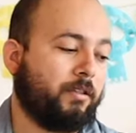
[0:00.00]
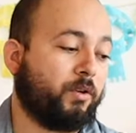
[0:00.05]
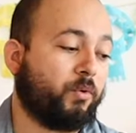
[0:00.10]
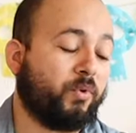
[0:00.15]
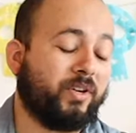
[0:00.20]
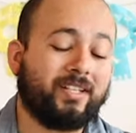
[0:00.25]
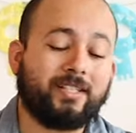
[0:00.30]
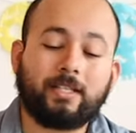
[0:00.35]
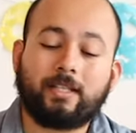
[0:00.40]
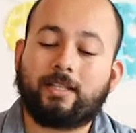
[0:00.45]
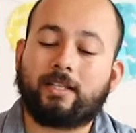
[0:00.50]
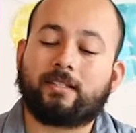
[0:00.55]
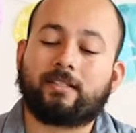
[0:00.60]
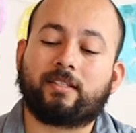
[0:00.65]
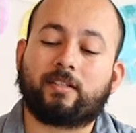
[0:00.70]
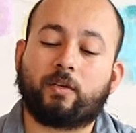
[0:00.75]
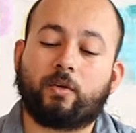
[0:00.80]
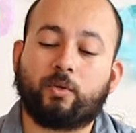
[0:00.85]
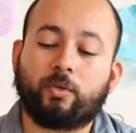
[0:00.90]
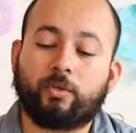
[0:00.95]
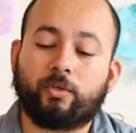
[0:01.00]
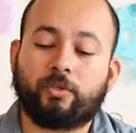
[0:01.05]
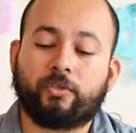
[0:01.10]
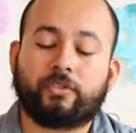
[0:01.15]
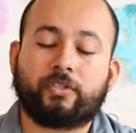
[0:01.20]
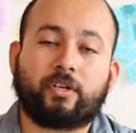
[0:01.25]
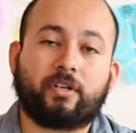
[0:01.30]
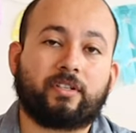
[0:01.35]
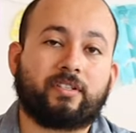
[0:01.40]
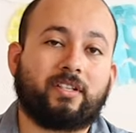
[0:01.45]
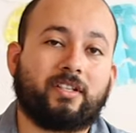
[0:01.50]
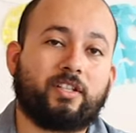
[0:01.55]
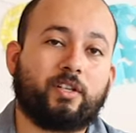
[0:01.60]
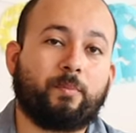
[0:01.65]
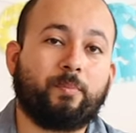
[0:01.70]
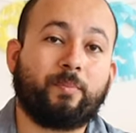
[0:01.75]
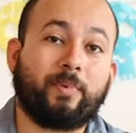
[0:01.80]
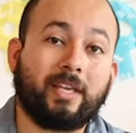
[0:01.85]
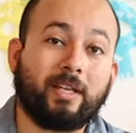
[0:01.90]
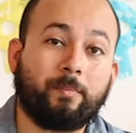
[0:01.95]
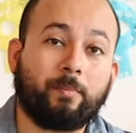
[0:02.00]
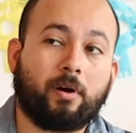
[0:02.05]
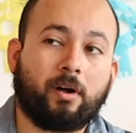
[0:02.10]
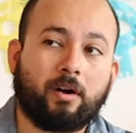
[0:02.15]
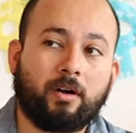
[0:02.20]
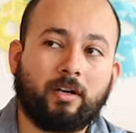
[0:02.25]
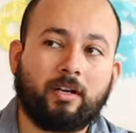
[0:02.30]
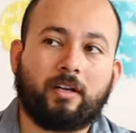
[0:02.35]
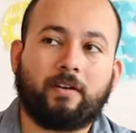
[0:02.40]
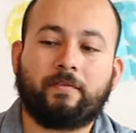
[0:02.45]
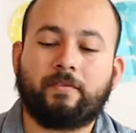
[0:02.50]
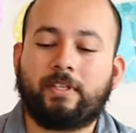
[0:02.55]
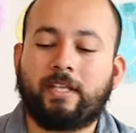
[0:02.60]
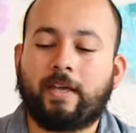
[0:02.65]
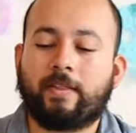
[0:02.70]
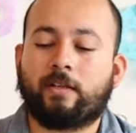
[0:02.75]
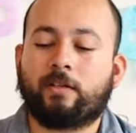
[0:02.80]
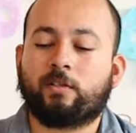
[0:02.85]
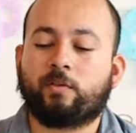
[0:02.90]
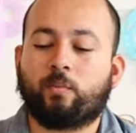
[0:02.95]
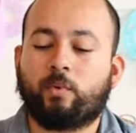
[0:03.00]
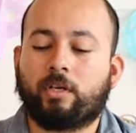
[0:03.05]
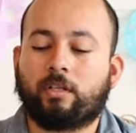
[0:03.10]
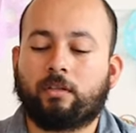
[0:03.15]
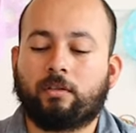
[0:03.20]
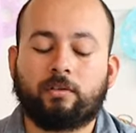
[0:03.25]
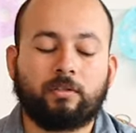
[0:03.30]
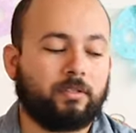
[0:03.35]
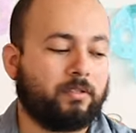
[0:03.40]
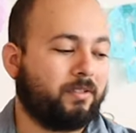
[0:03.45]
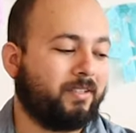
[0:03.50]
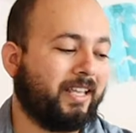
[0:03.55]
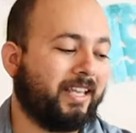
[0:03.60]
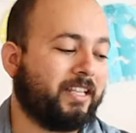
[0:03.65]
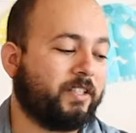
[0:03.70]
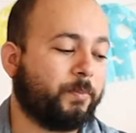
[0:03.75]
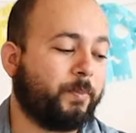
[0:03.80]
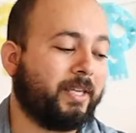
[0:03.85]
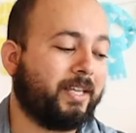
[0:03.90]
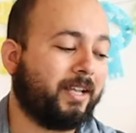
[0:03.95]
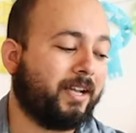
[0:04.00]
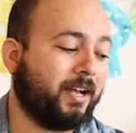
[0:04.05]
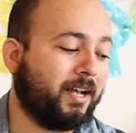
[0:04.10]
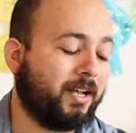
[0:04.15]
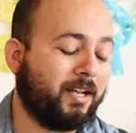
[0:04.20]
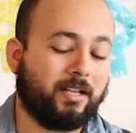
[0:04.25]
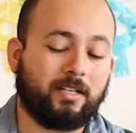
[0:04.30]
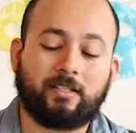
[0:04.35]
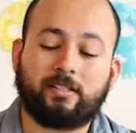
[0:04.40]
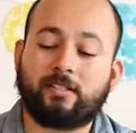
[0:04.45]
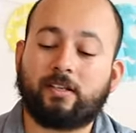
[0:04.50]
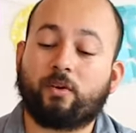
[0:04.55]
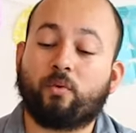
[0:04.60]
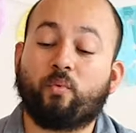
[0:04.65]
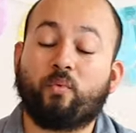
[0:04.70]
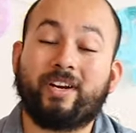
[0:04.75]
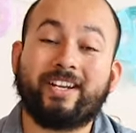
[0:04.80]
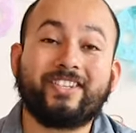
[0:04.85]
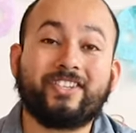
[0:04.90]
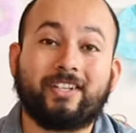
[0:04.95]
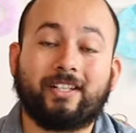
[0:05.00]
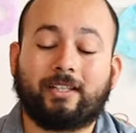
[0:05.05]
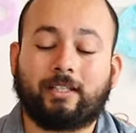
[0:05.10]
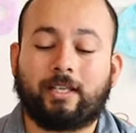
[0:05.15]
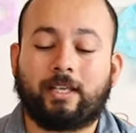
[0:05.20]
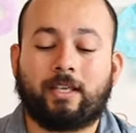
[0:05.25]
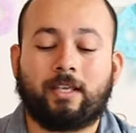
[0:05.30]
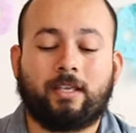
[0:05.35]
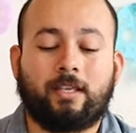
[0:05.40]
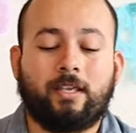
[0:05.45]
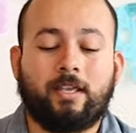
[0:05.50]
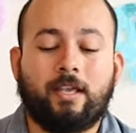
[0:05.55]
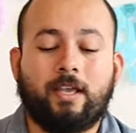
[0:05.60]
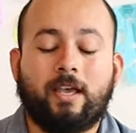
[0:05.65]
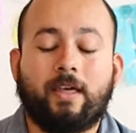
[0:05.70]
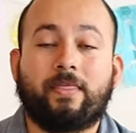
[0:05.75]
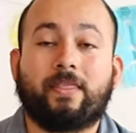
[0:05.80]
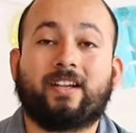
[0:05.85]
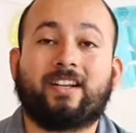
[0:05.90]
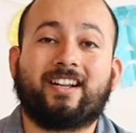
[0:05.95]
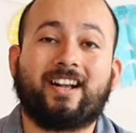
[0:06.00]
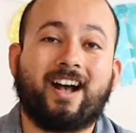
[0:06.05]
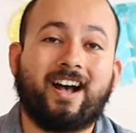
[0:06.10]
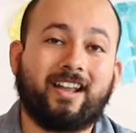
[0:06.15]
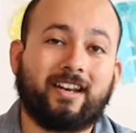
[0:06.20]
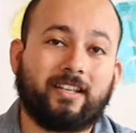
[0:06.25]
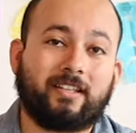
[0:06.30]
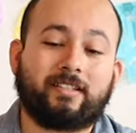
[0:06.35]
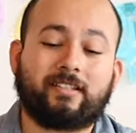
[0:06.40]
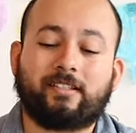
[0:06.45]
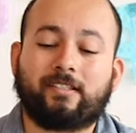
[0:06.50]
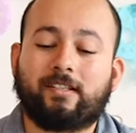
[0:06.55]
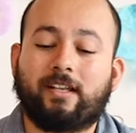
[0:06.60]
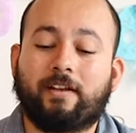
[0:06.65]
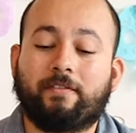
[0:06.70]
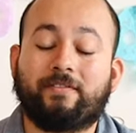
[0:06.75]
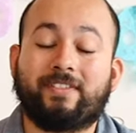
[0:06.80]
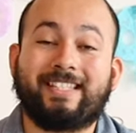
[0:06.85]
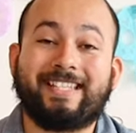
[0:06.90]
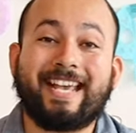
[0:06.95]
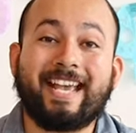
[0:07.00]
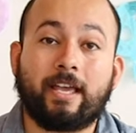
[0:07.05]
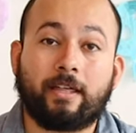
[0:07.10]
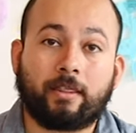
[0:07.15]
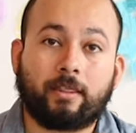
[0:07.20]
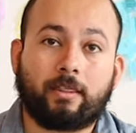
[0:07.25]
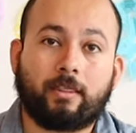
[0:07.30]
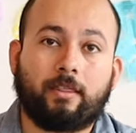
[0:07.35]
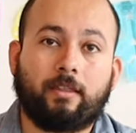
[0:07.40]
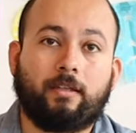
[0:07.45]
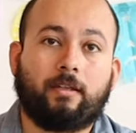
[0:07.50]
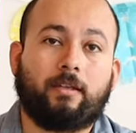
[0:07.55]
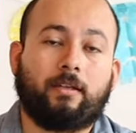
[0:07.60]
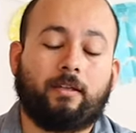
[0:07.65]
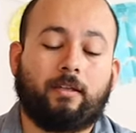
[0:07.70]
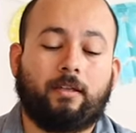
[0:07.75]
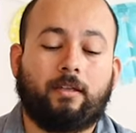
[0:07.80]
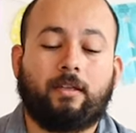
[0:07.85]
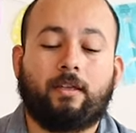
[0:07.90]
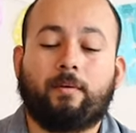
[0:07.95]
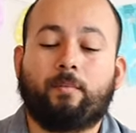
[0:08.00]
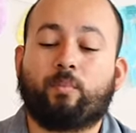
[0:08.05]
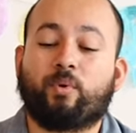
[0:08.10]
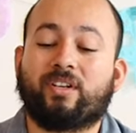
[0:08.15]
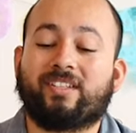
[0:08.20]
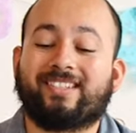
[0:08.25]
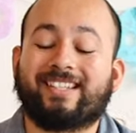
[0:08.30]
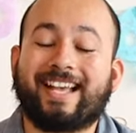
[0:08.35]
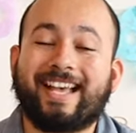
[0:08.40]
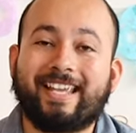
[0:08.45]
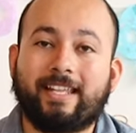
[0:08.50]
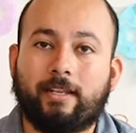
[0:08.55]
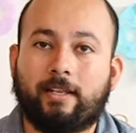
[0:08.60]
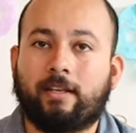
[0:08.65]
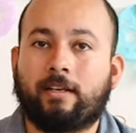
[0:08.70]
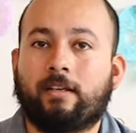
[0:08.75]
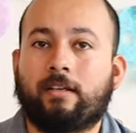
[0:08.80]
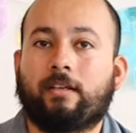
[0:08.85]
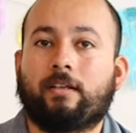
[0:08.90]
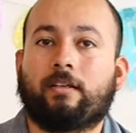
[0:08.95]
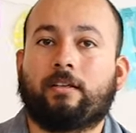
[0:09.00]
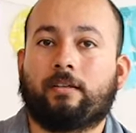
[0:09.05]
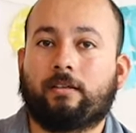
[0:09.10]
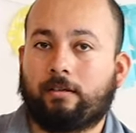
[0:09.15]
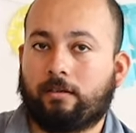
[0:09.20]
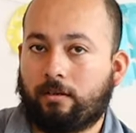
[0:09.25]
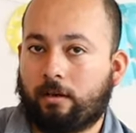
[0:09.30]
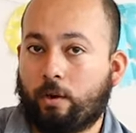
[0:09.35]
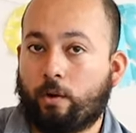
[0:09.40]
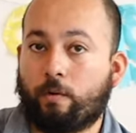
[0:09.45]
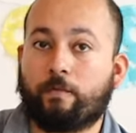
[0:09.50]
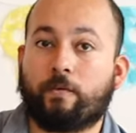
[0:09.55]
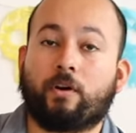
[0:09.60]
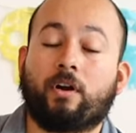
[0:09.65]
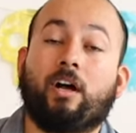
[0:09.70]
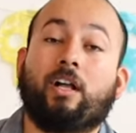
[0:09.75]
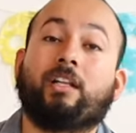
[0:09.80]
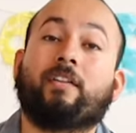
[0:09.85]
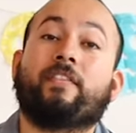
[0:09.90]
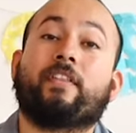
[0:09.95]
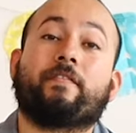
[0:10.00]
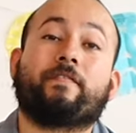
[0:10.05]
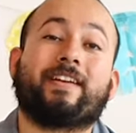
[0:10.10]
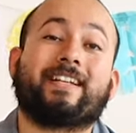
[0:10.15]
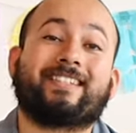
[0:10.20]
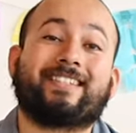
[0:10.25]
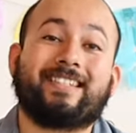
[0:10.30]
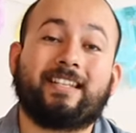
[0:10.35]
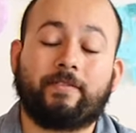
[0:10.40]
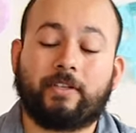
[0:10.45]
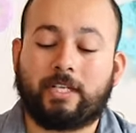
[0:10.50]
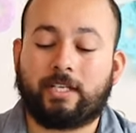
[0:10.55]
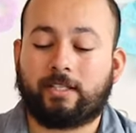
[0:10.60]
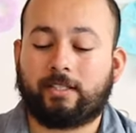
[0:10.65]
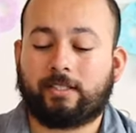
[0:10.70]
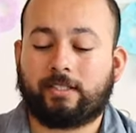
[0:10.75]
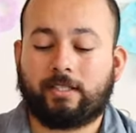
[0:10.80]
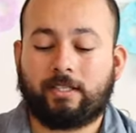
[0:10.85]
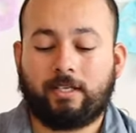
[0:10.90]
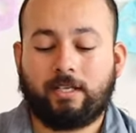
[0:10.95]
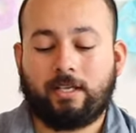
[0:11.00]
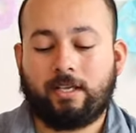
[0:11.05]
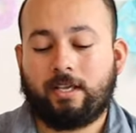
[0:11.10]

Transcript: The reason that skulls are such a big part of Dia de los Muertos is because originally the goddess of death presided over all of the festivities.